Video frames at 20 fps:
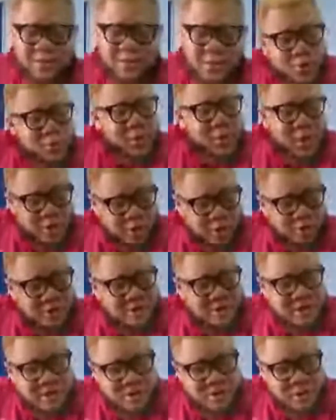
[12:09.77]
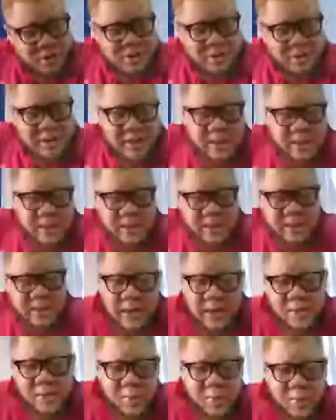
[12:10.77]
So we can always discuss that.
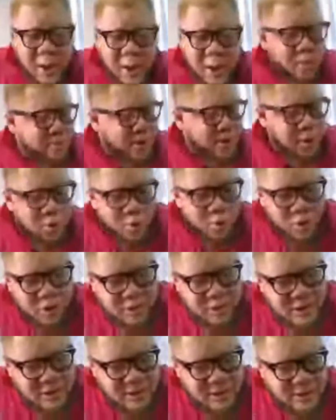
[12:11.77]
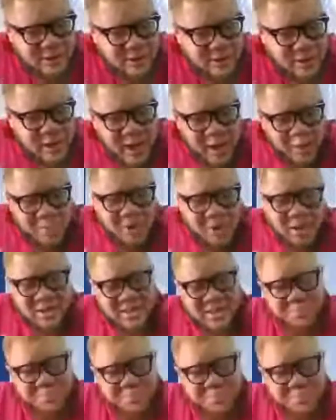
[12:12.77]
However you want it. I mean, it's
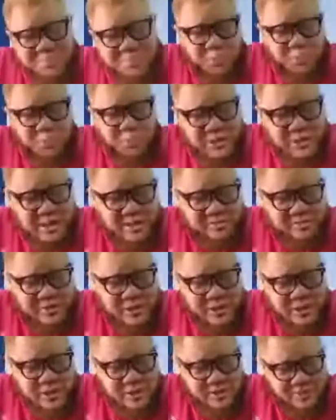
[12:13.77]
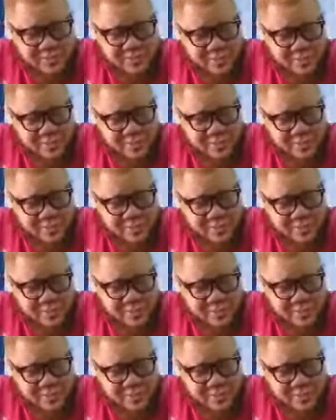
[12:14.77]
a bespoke service.